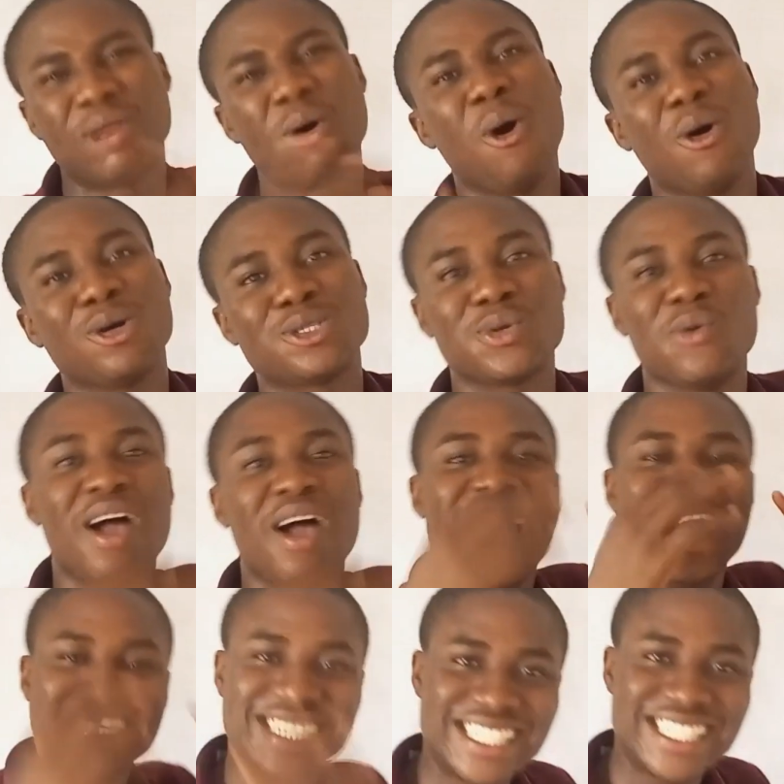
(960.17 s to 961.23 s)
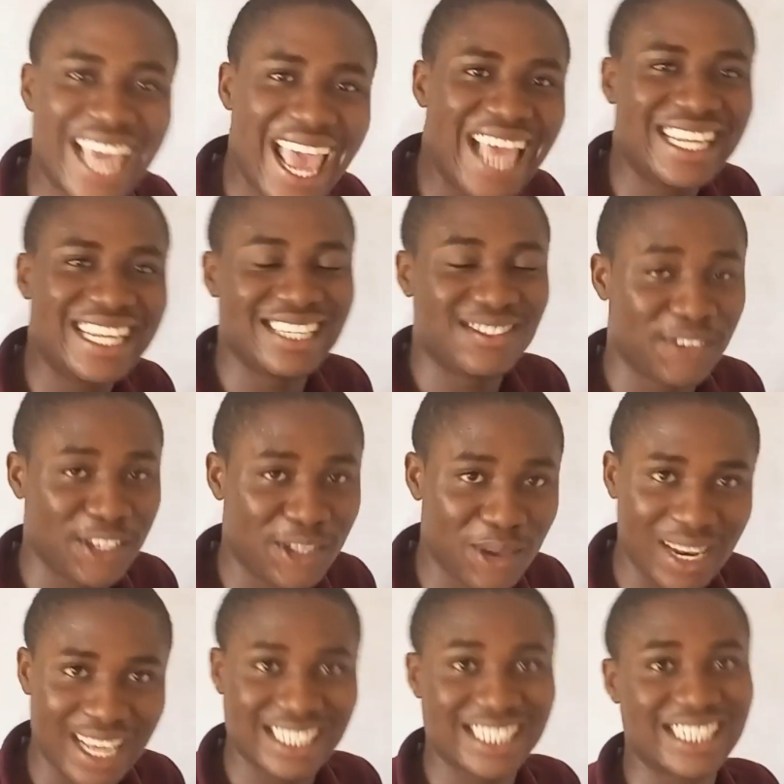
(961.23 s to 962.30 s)
and also share these
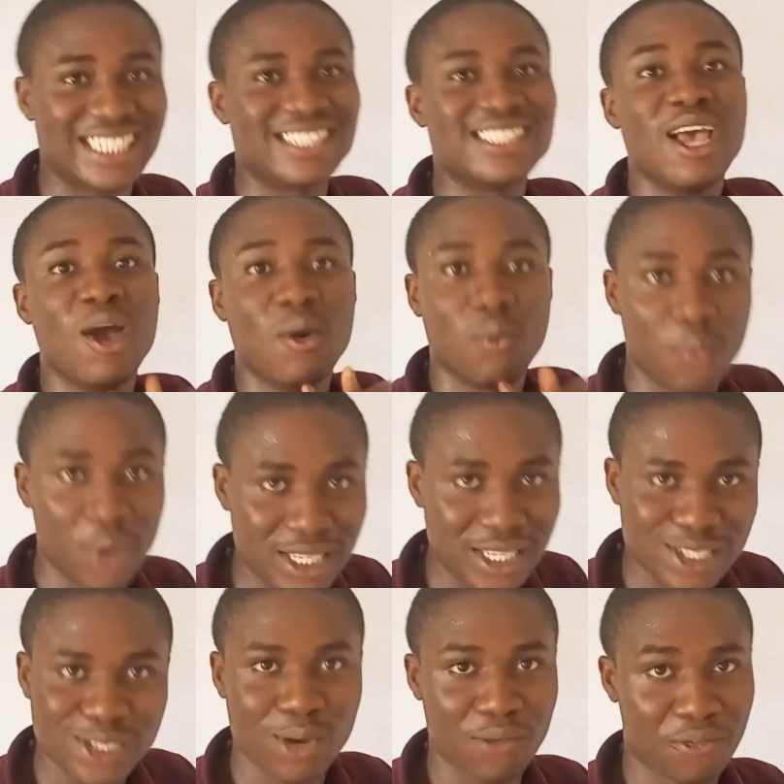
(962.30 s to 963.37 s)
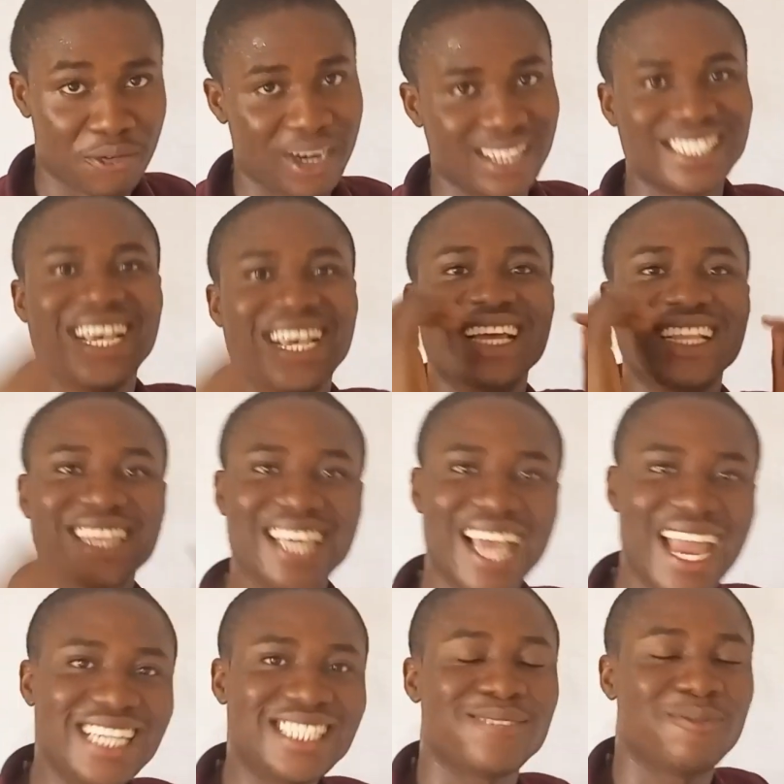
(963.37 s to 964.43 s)
video lessons with your friends.
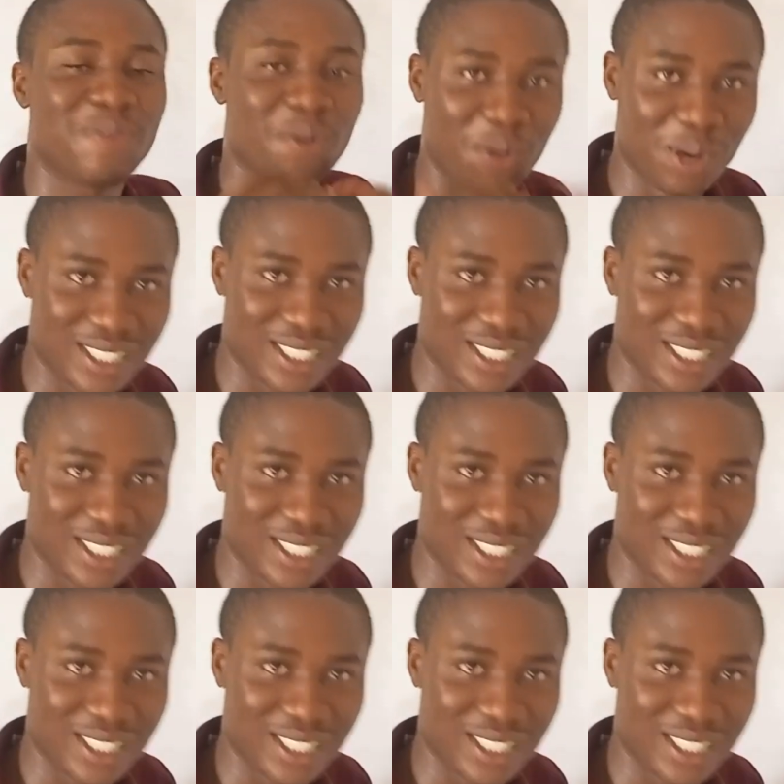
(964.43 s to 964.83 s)
Thanks for